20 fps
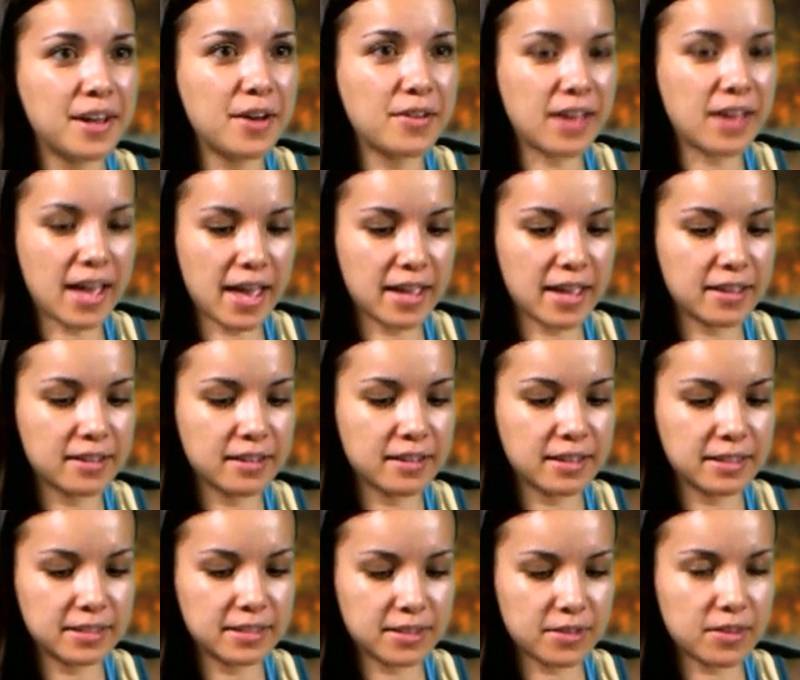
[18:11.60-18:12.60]
okay,
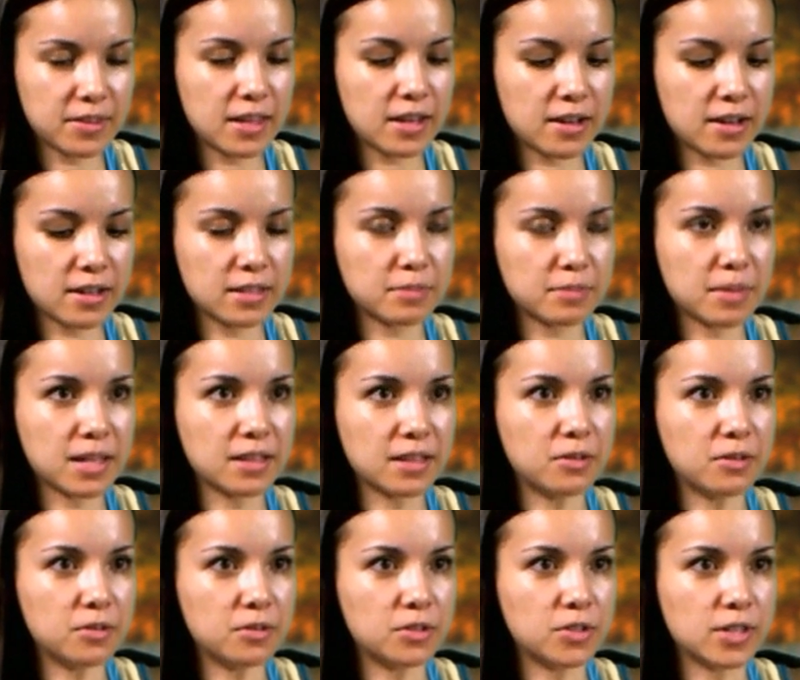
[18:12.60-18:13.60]
so there is my
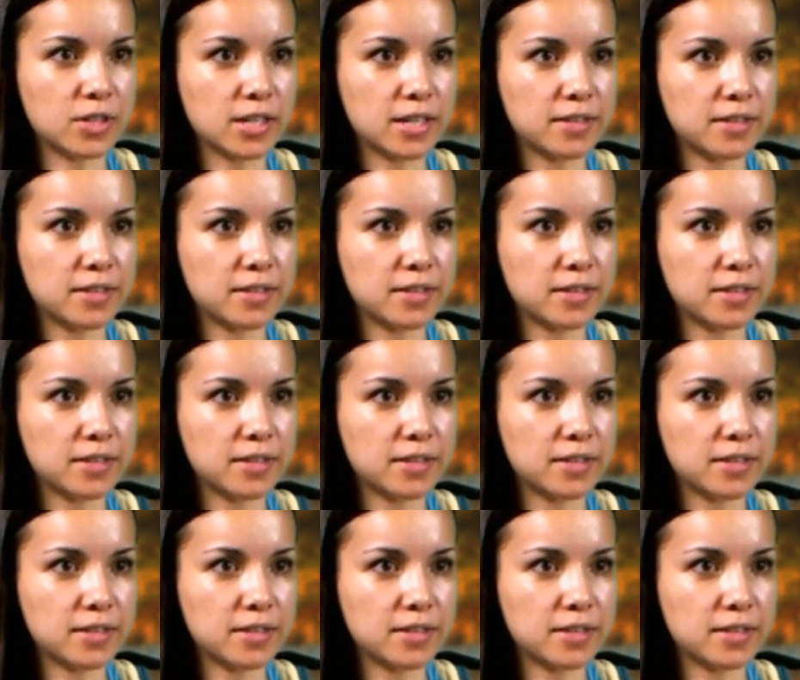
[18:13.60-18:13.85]
little tree.